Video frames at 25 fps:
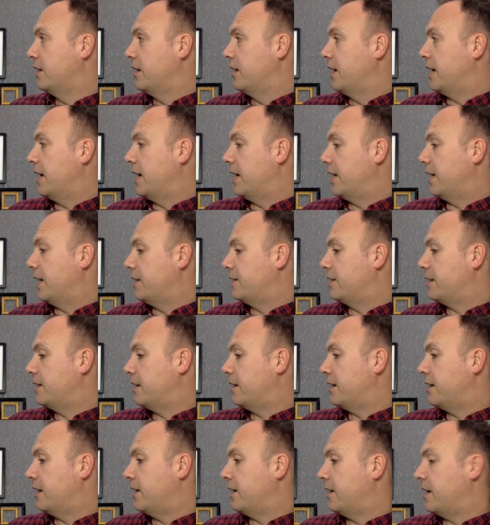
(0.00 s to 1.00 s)
And
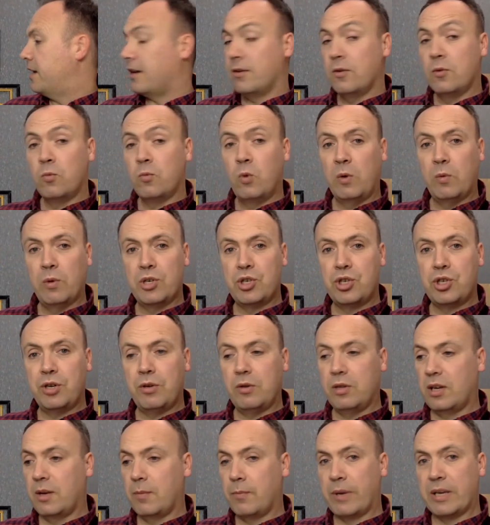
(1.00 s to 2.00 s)
yeah, we wish you
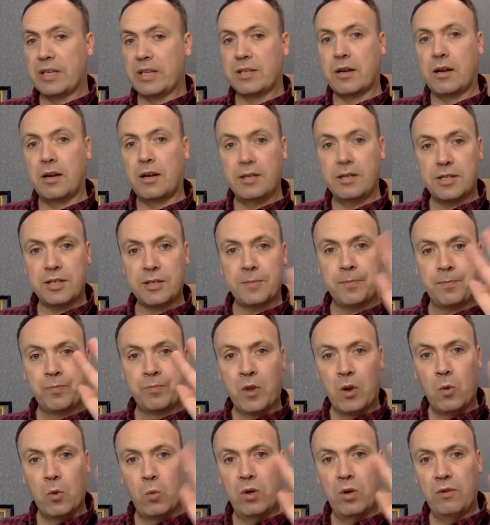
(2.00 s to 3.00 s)
the best, guys.
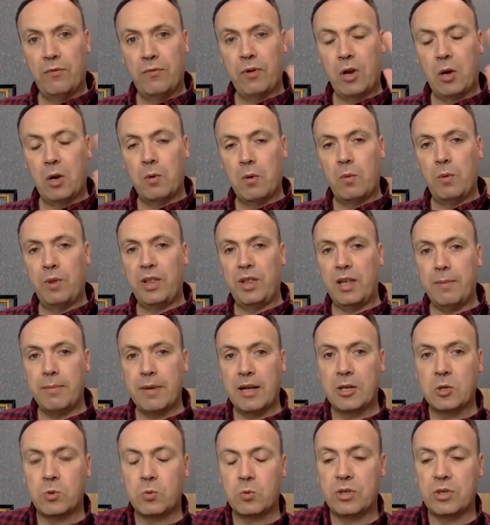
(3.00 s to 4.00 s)
We'll follow up with
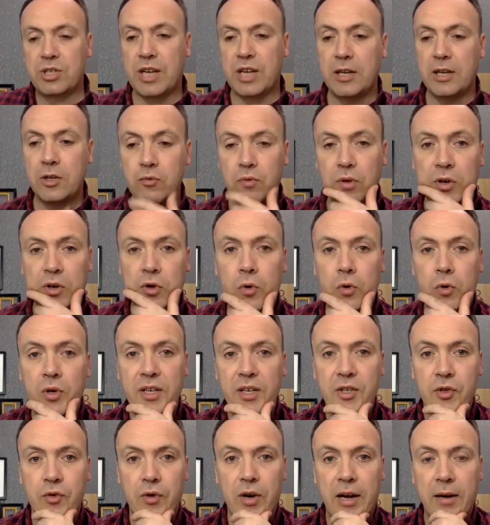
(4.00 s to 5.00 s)
emails. We'll send
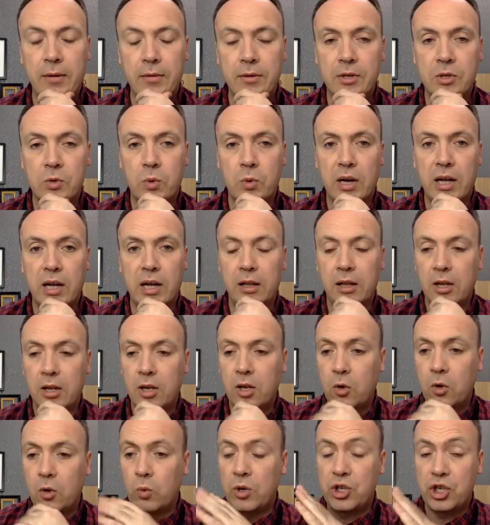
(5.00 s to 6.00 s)
recordings round as well.
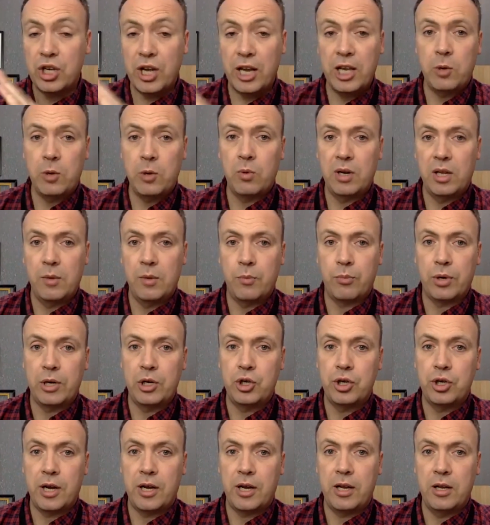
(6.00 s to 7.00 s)
We genuinely
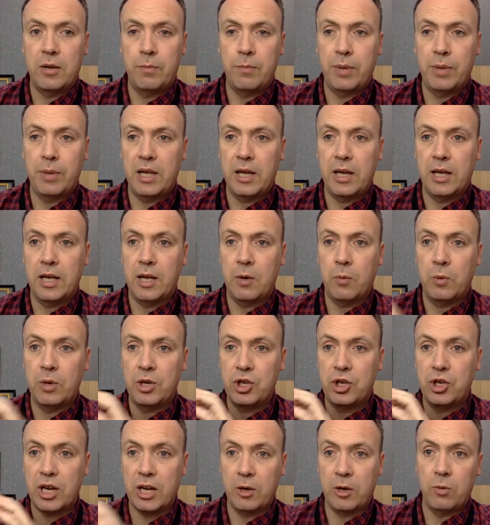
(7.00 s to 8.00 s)
appreciate you being here. We
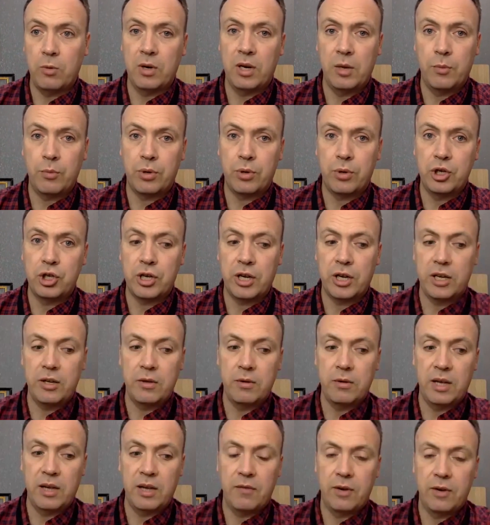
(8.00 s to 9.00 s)
genuinely appreciate you
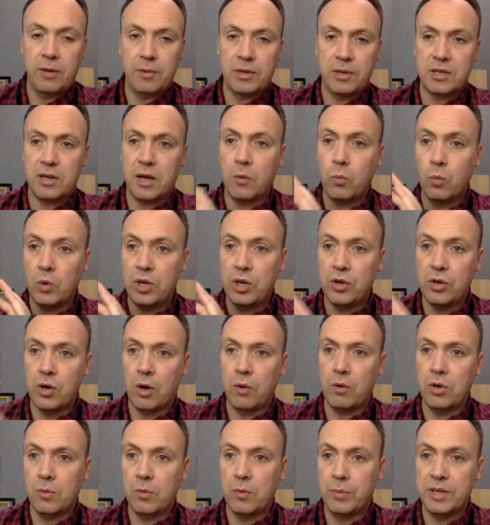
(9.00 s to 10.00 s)
giving up the time. We know
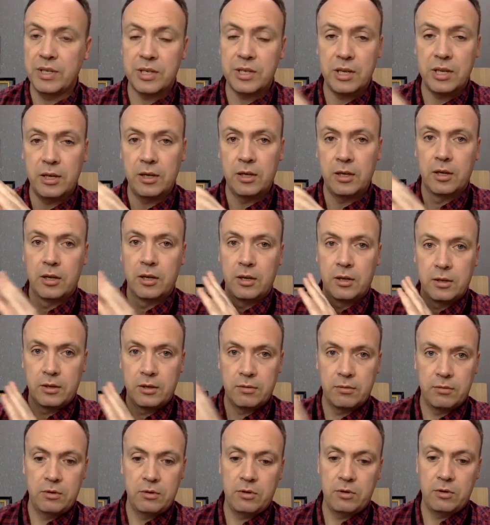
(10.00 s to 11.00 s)
you're busy.
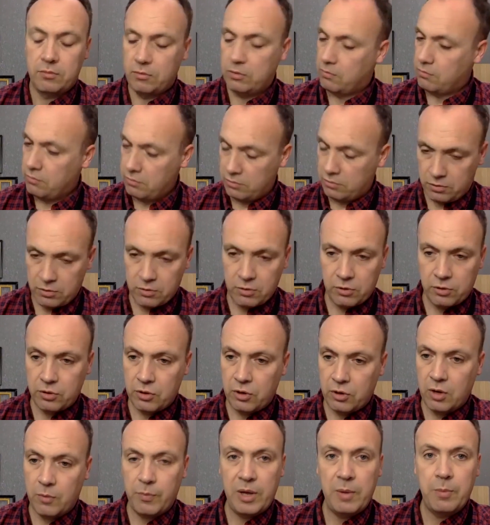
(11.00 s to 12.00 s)
You're
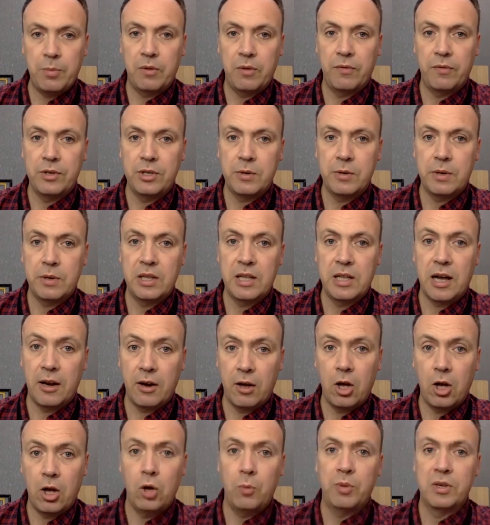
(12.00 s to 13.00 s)
good people for doing that, and I
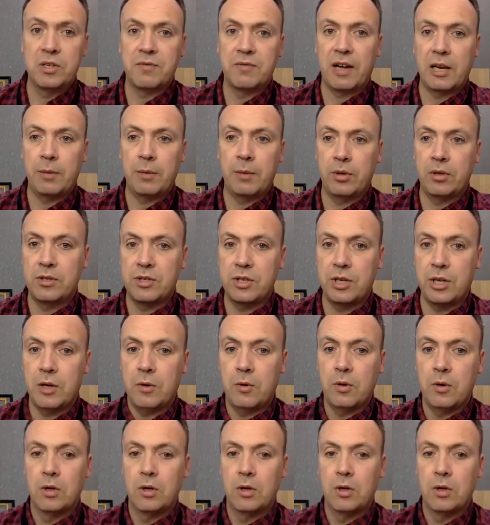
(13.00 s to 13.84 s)
hope it's valuable to you.